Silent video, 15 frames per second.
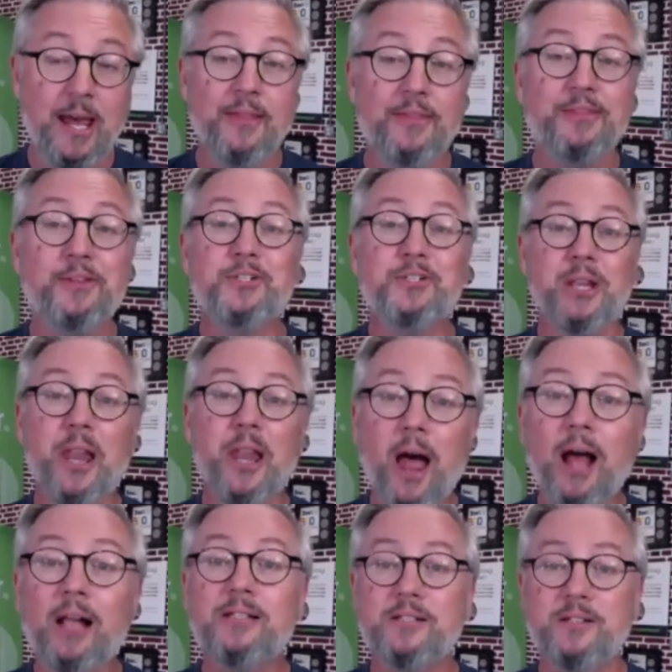There's
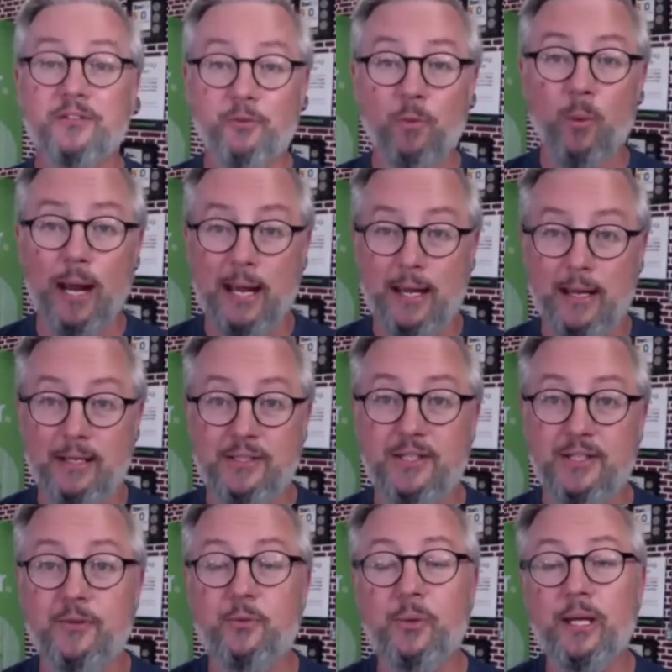lots of ways
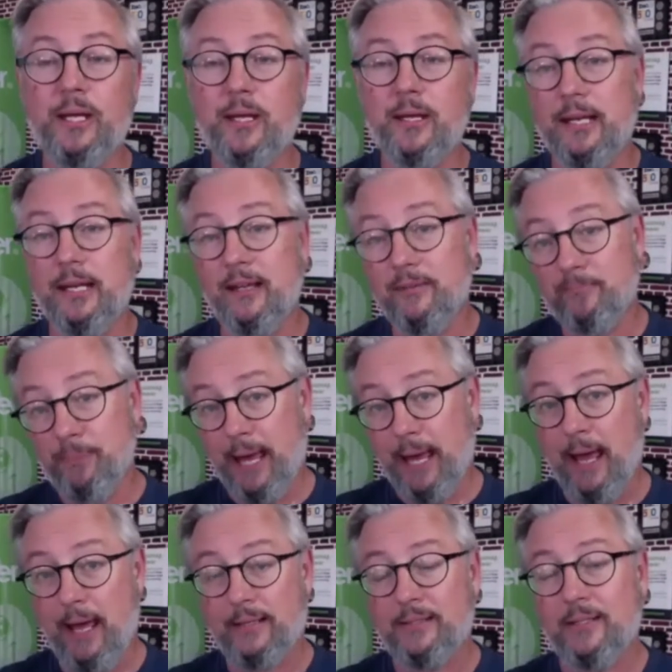that we can
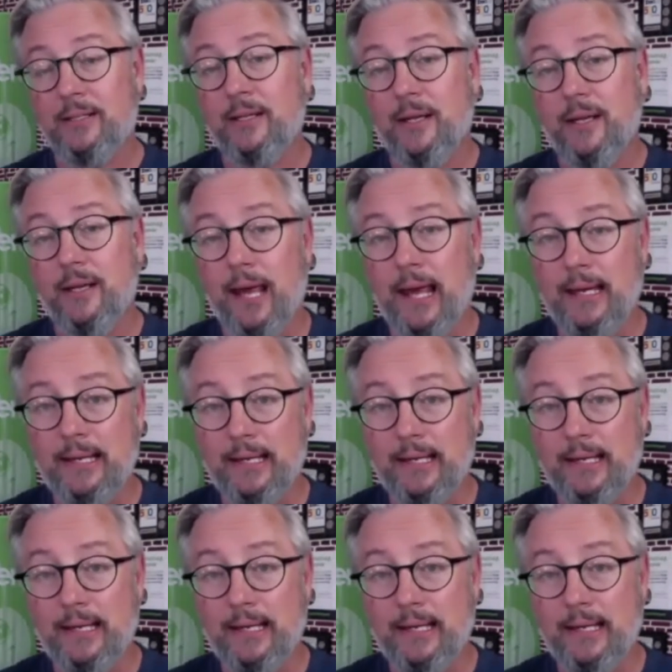impact and